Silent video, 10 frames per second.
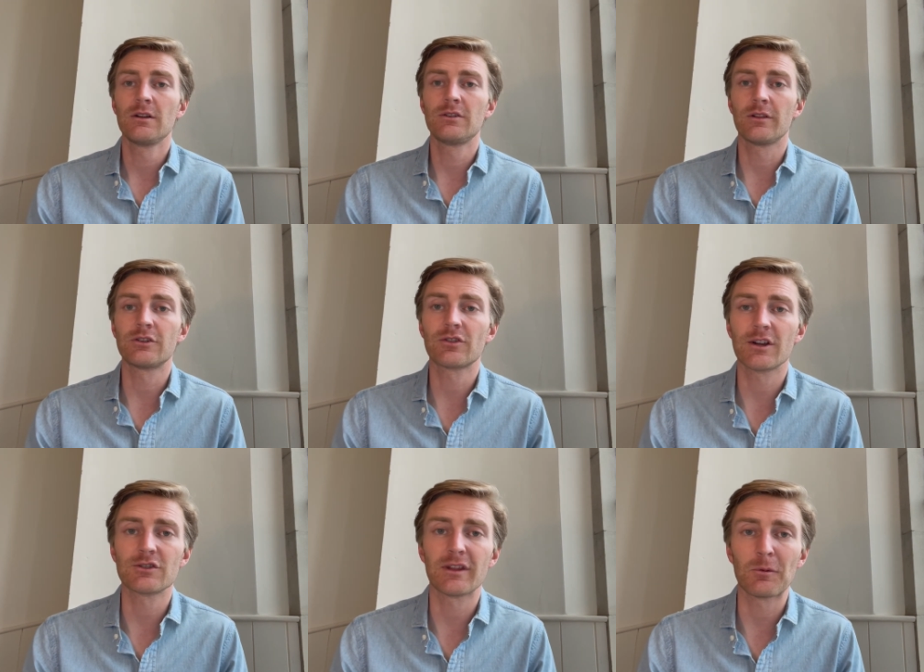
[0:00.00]
to the
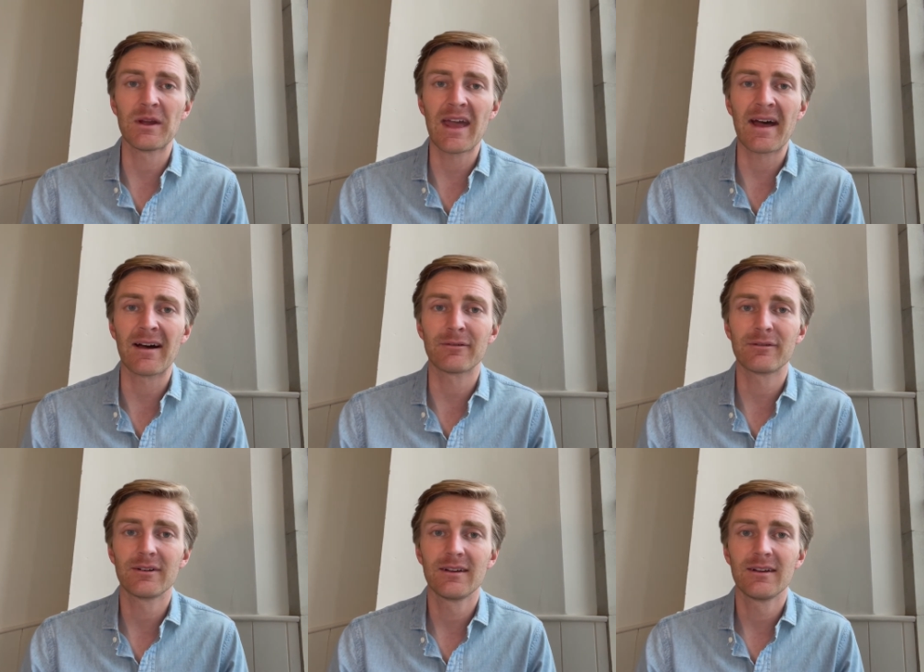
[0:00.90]
treasure that we have
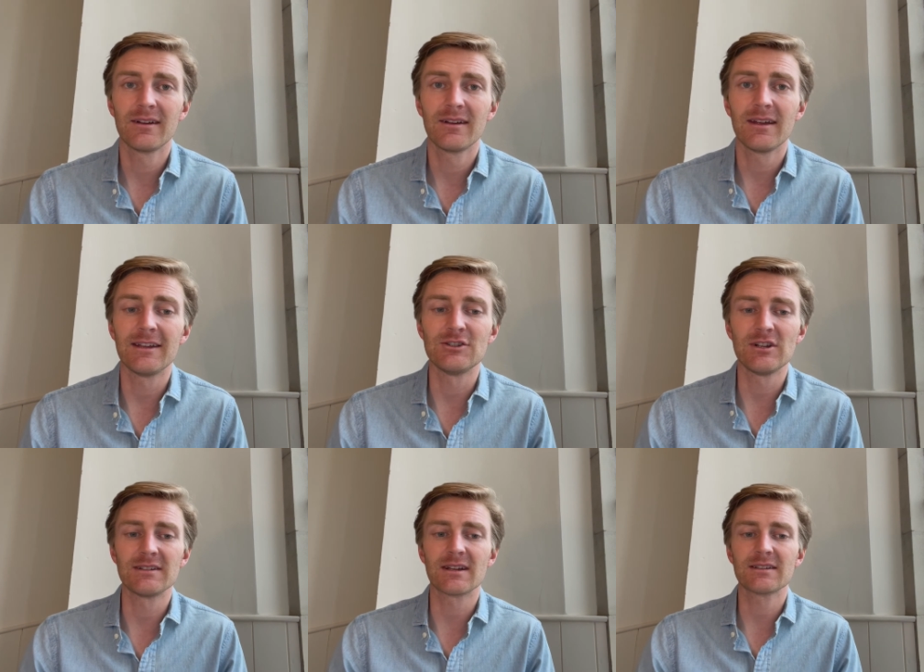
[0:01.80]
in
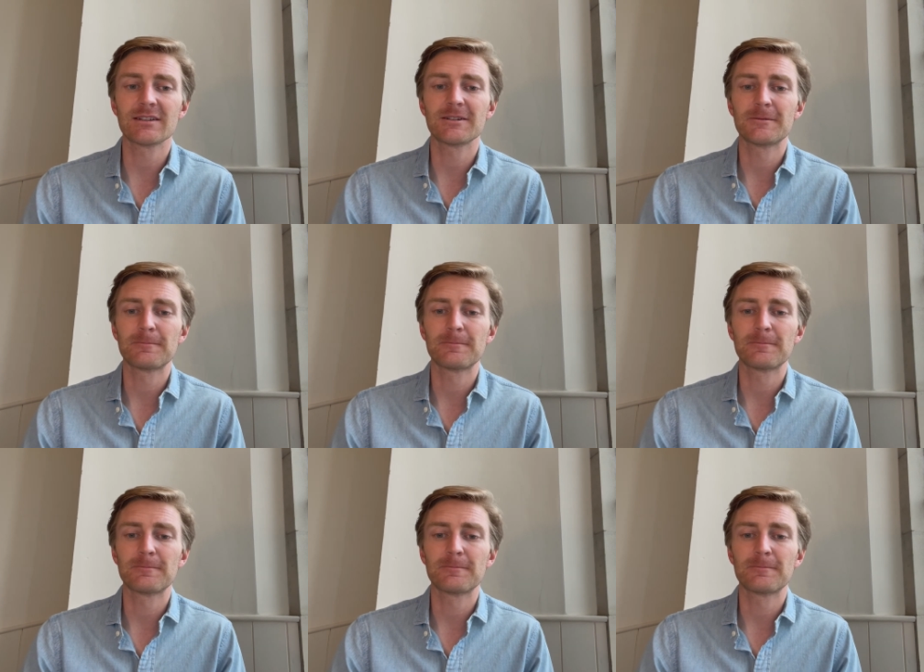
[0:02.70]
Jesus.